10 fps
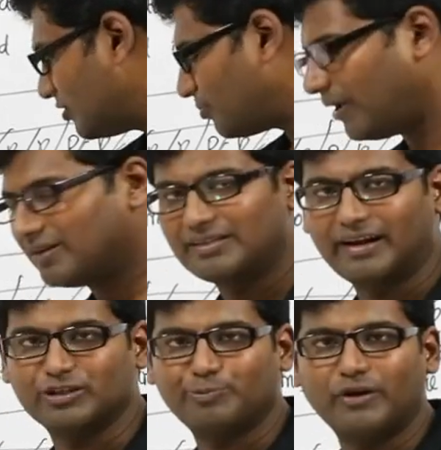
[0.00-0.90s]
which means
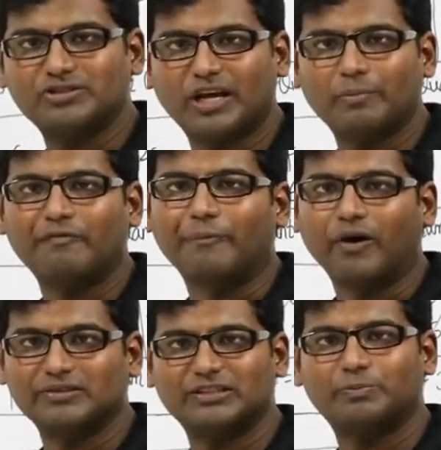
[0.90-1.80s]
the response time of
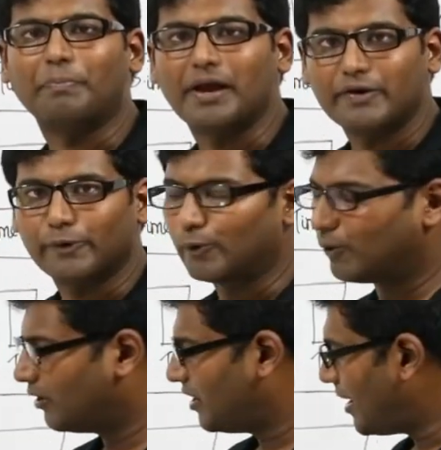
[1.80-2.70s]
process
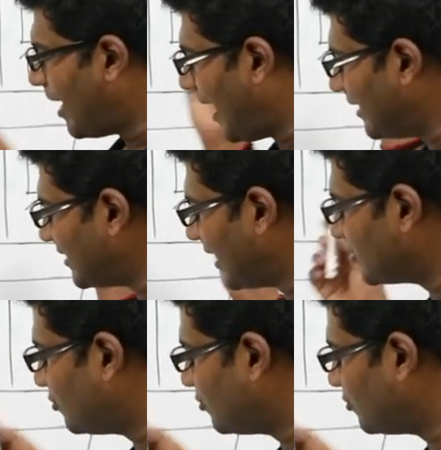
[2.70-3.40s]
P2 has